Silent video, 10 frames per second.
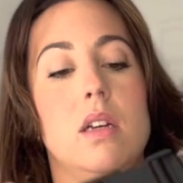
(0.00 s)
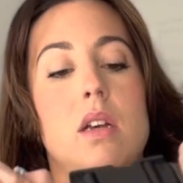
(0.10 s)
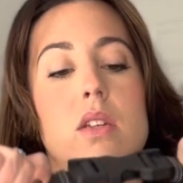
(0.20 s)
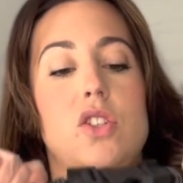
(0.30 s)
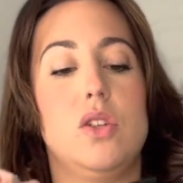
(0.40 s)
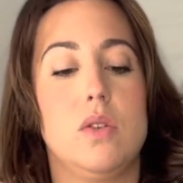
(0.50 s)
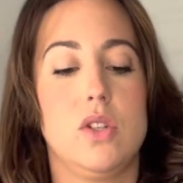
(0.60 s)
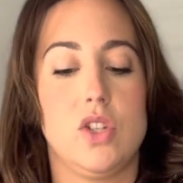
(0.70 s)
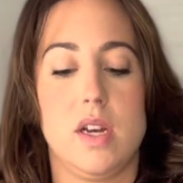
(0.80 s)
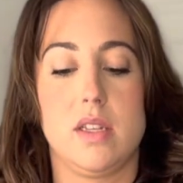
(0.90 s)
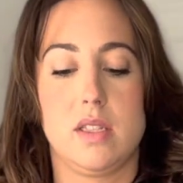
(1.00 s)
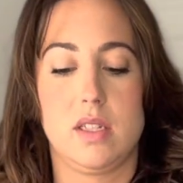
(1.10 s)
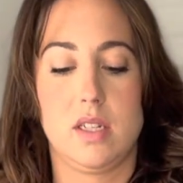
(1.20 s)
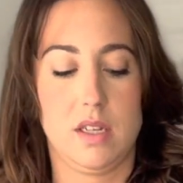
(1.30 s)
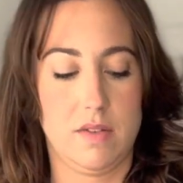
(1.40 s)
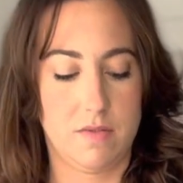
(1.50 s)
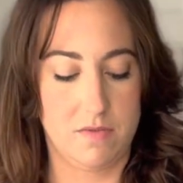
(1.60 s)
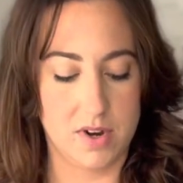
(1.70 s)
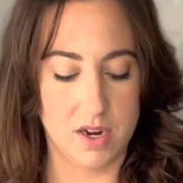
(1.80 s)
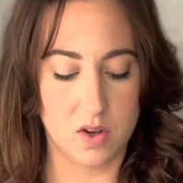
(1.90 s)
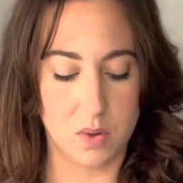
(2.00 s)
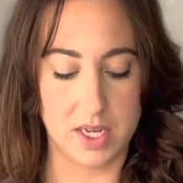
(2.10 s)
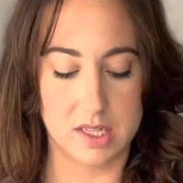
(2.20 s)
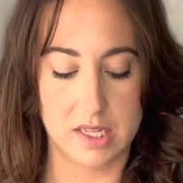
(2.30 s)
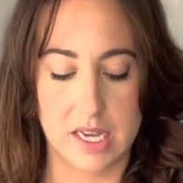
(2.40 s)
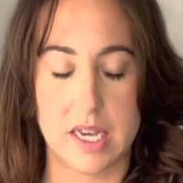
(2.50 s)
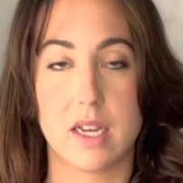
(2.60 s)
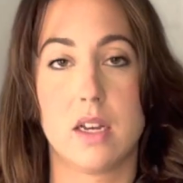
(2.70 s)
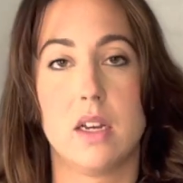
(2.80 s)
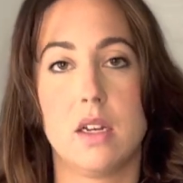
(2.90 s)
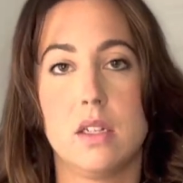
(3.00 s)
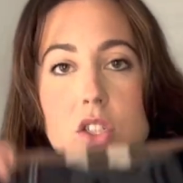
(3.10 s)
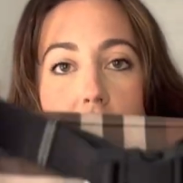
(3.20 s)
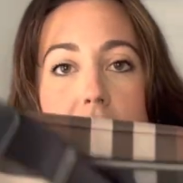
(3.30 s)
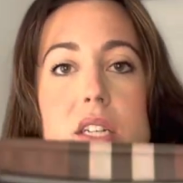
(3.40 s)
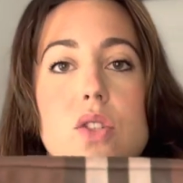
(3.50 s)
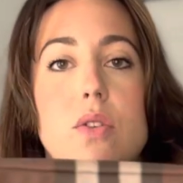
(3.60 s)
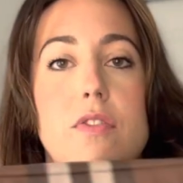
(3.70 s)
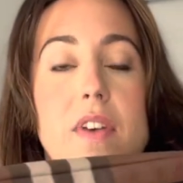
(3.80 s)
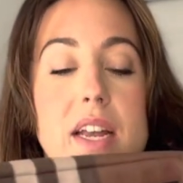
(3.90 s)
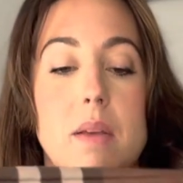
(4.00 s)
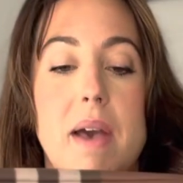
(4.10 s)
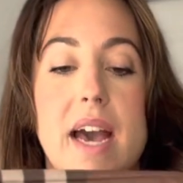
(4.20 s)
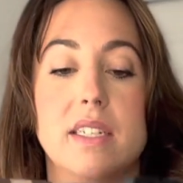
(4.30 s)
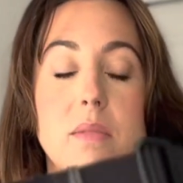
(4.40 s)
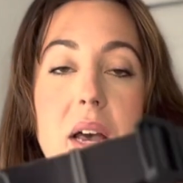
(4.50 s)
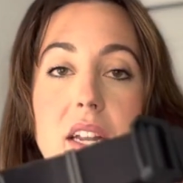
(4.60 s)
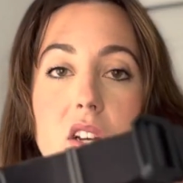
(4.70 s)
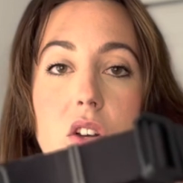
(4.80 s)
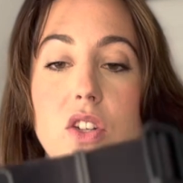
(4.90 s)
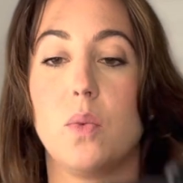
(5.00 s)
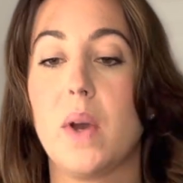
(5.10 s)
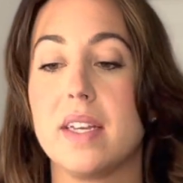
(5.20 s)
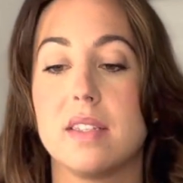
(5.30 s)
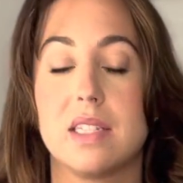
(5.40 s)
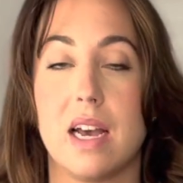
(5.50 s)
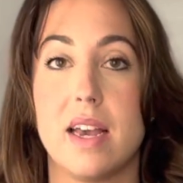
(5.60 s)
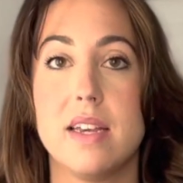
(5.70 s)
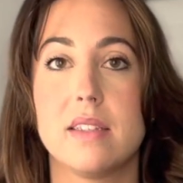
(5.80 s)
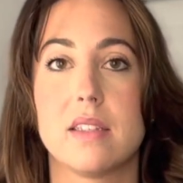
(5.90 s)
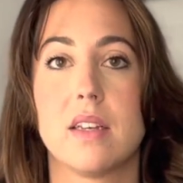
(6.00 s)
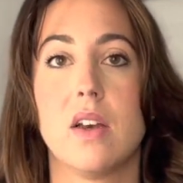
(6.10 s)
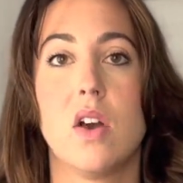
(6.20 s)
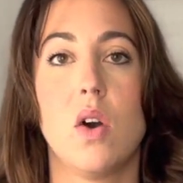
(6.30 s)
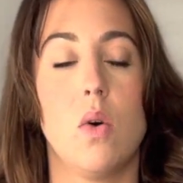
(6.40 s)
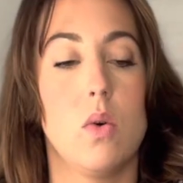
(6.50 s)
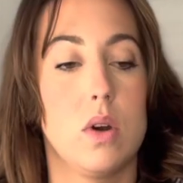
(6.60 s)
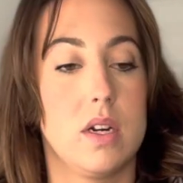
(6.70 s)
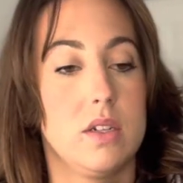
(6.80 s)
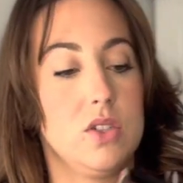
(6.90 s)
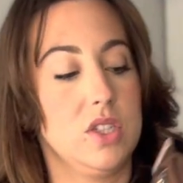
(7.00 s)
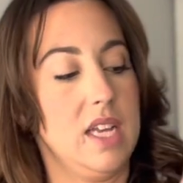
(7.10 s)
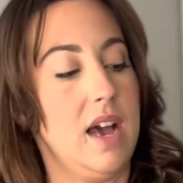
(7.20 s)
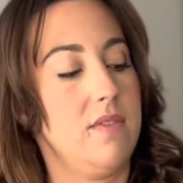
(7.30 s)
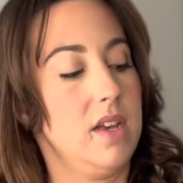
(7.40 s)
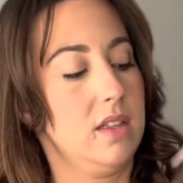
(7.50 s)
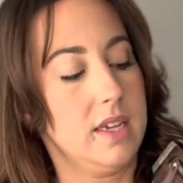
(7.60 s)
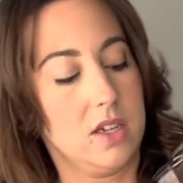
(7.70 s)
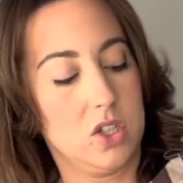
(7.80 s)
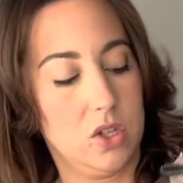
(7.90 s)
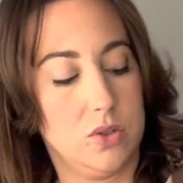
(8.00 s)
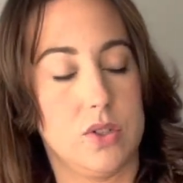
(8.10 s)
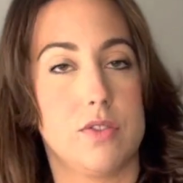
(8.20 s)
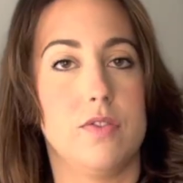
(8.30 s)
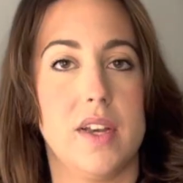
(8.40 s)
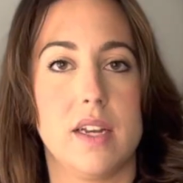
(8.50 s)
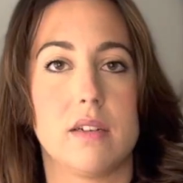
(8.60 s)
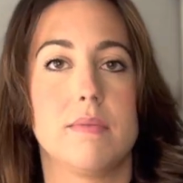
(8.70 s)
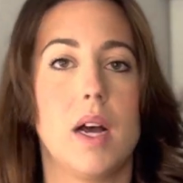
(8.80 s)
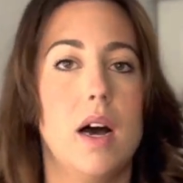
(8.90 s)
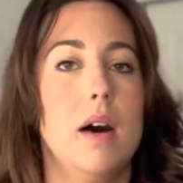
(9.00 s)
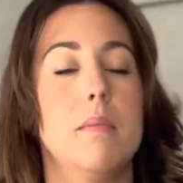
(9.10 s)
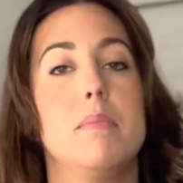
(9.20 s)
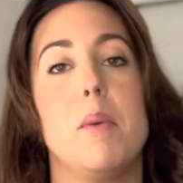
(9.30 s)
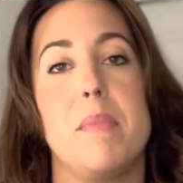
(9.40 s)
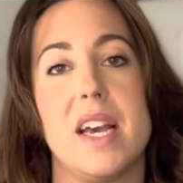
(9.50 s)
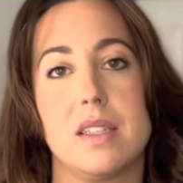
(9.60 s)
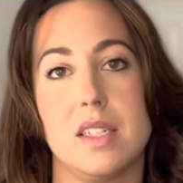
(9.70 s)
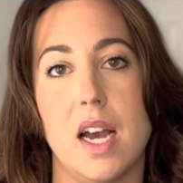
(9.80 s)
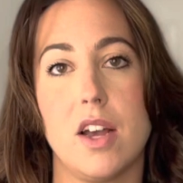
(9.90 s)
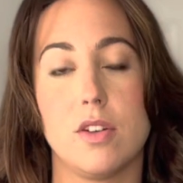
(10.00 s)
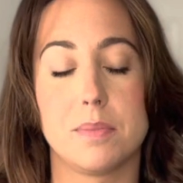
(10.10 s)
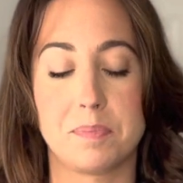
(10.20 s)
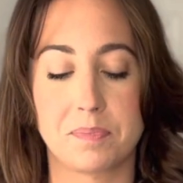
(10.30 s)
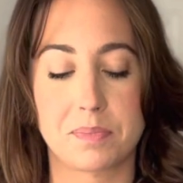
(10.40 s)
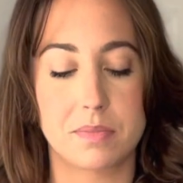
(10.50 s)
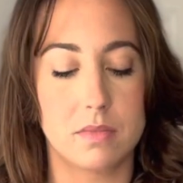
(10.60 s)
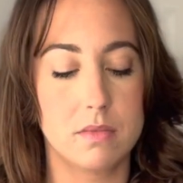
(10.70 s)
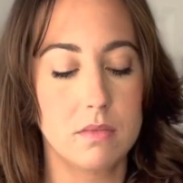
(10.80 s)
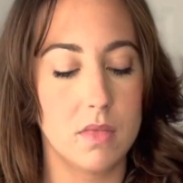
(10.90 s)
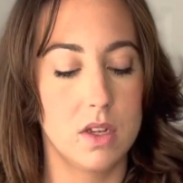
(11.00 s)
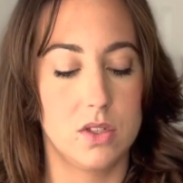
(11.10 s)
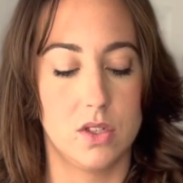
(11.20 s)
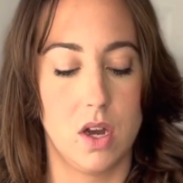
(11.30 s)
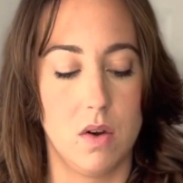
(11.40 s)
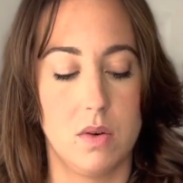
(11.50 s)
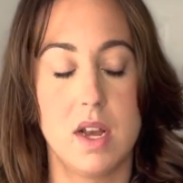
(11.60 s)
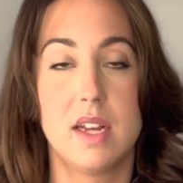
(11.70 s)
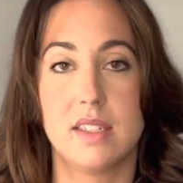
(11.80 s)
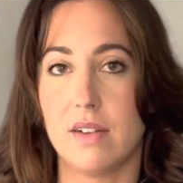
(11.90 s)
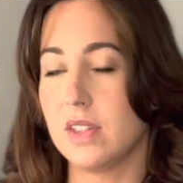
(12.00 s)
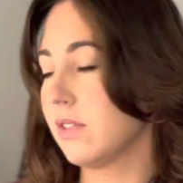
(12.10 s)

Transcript: So you can just very quickly turn it into a fanny pack depending on your waist size, or just have it like a closer fit bum bag style. So definitely